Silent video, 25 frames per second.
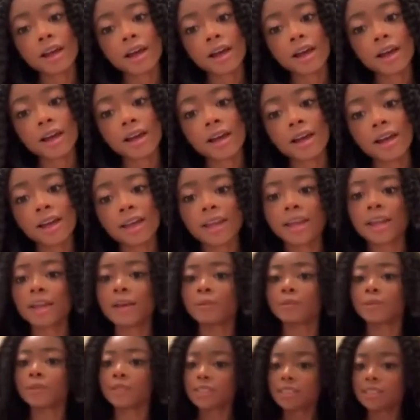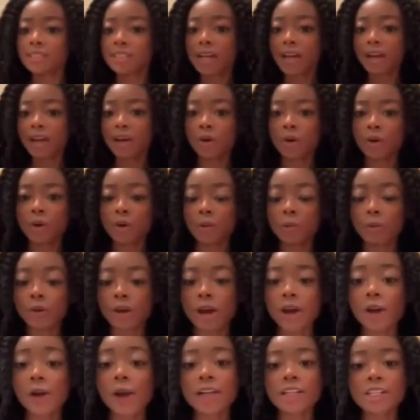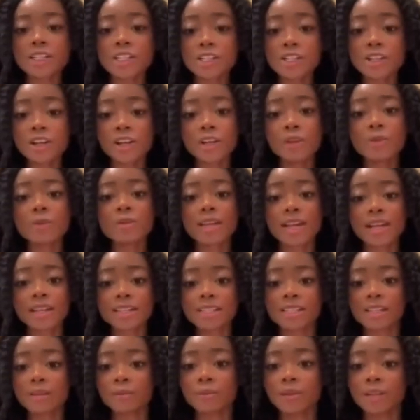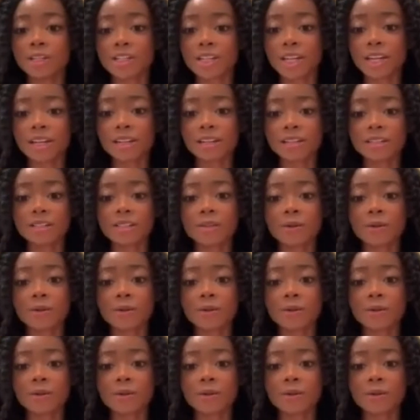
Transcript: I am just at home. Oh, I just saw you texted me, Jaden.